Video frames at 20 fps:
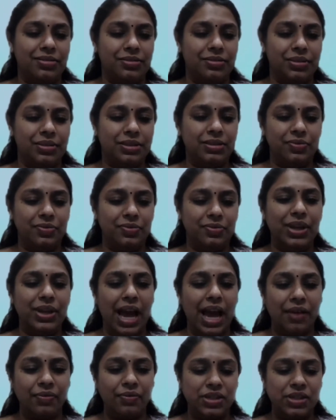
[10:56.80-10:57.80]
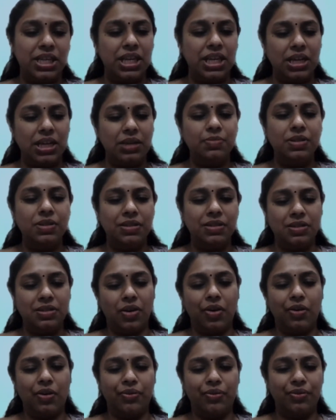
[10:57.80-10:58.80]
We have of
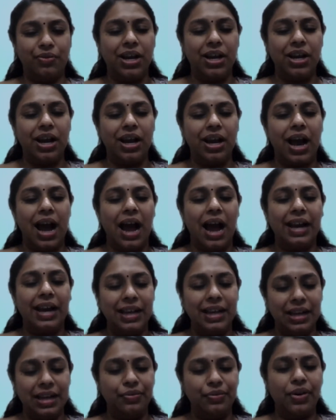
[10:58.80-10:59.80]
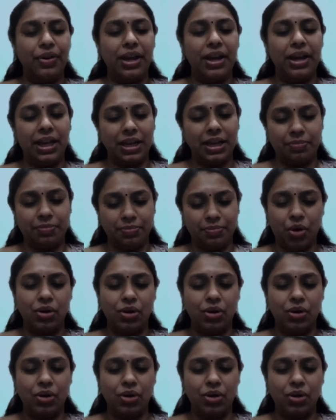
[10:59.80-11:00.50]
identifying, and because we